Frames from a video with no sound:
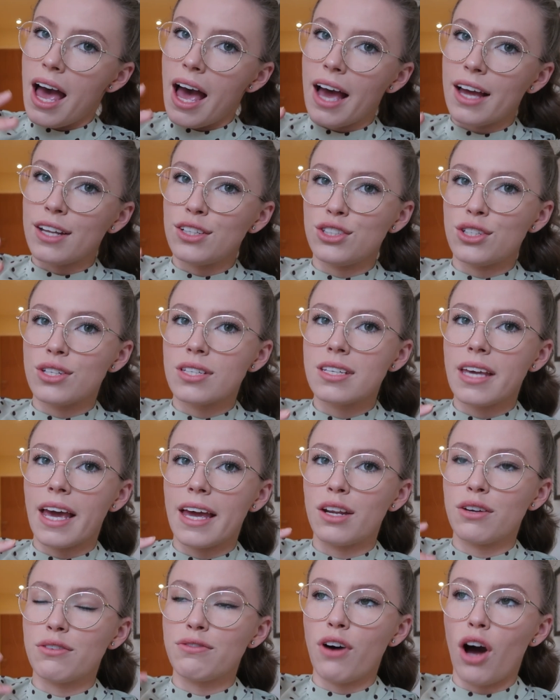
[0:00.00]
and just
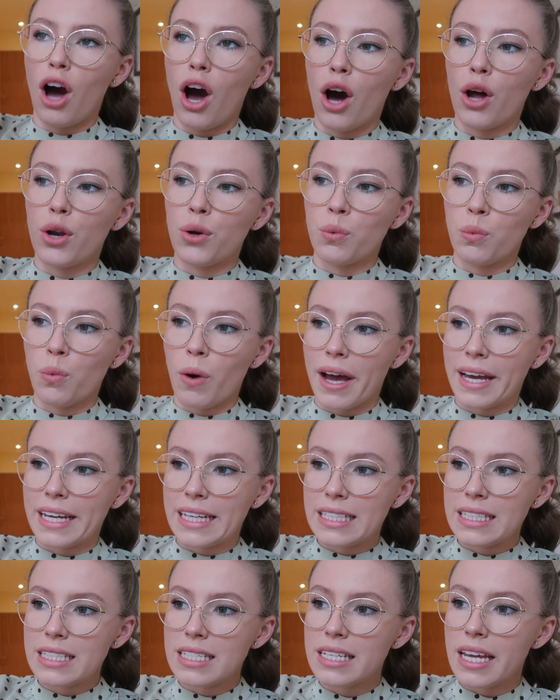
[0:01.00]
kind of
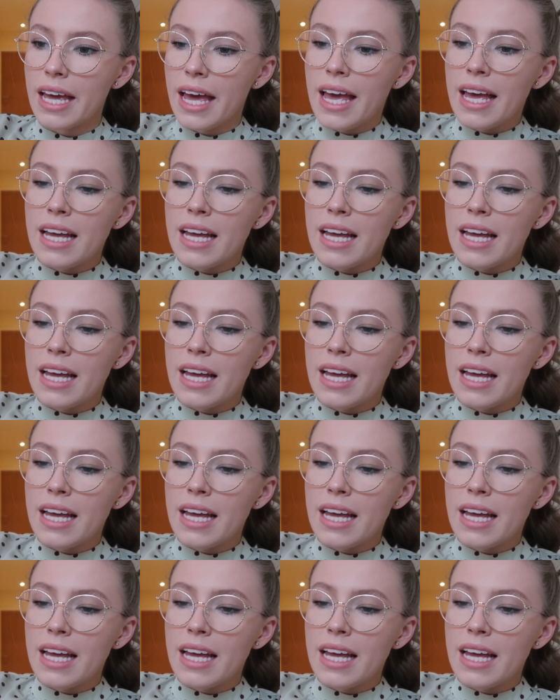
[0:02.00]
unwind.